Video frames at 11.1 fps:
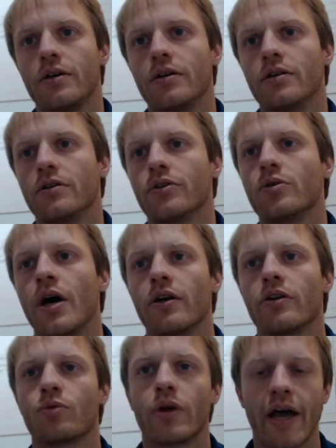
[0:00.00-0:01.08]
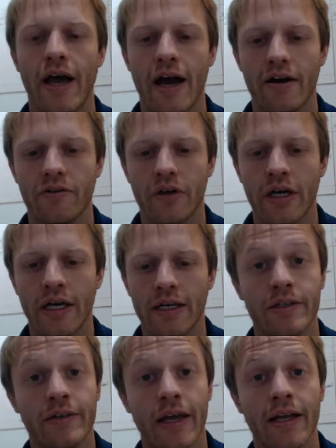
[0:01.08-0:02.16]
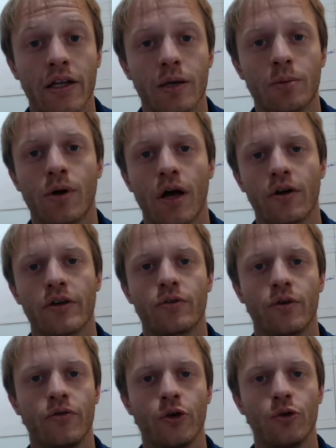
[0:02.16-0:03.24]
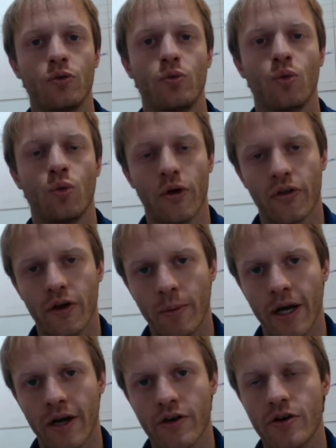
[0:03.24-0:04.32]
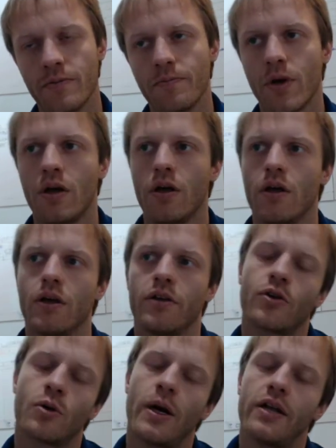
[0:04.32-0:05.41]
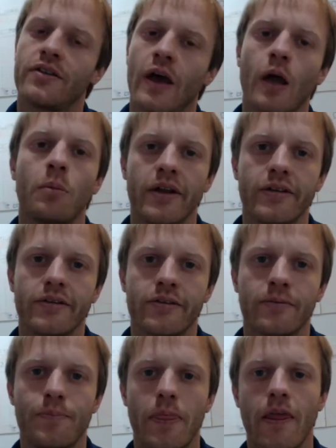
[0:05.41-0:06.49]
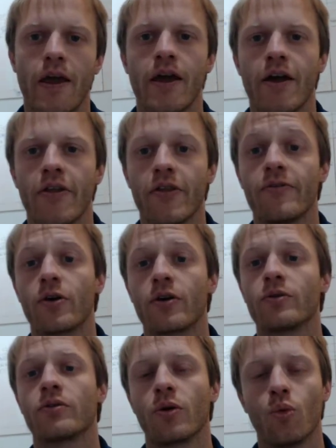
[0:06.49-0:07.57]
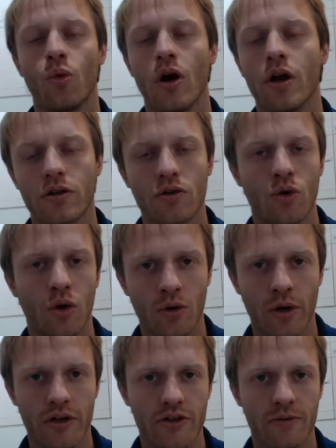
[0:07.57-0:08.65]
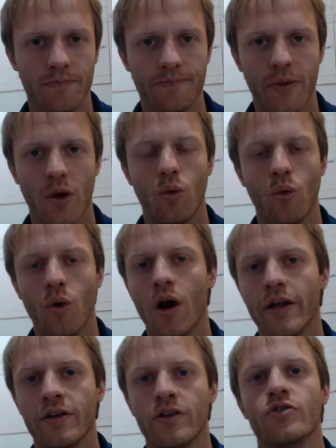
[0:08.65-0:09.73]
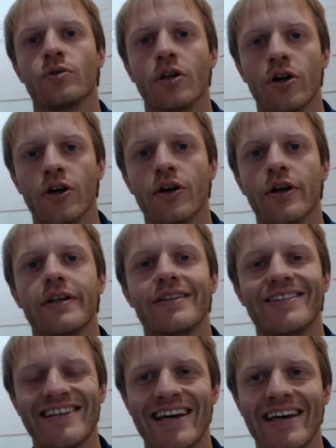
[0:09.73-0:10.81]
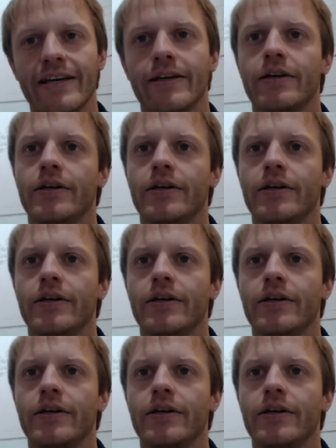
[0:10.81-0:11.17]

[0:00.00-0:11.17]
Uh, new hires would have a daily progress review with their manager took about 10 minutes and the focus was on one core question what did you learn today